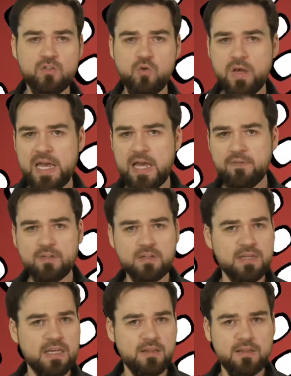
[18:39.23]
you have to
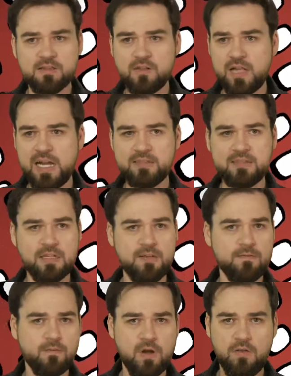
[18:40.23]
get this classic in
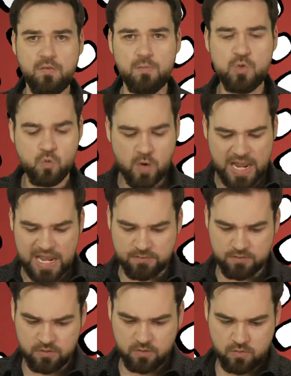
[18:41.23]
front of them. You
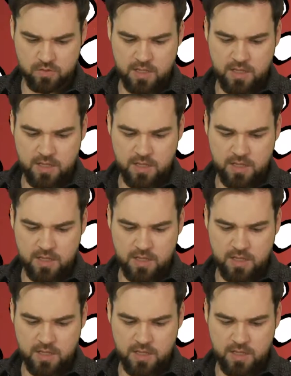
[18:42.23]
have to.